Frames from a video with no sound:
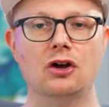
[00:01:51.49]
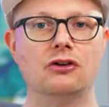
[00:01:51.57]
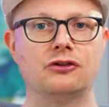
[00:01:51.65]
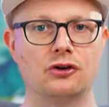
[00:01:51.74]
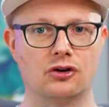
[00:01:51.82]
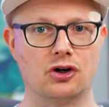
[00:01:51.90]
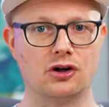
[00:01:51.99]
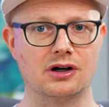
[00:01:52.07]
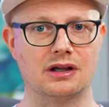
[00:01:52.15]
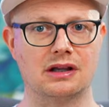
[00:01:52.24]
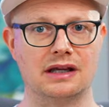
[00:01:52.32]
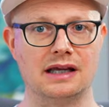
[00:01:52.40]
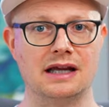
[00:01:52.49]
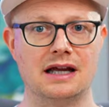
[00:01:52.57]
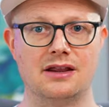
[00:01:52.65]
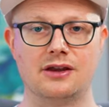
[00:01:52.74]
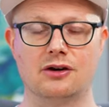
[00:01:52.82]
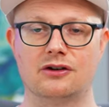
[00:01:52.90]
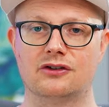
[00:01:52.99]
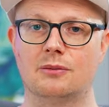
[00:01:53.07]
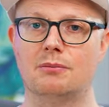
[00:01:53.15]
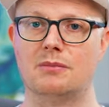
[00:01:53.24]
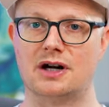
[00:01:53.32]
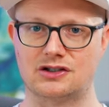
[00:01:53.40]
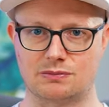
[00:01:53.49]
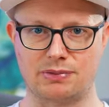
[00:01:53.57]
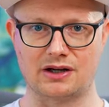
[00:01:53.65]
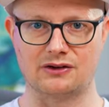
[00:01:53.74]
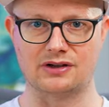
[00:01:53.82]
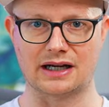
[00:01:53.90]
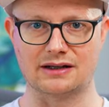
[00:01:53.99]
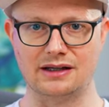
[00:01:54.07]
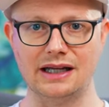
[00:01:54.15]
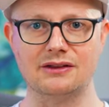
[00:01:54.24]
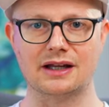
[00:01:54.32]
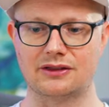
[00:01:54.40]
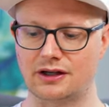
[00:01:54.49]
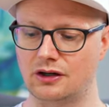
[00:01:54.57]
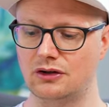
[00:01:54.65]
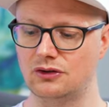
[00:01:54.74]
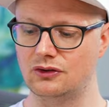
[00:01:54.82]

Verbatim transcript: So currently, there is a much better technique that they're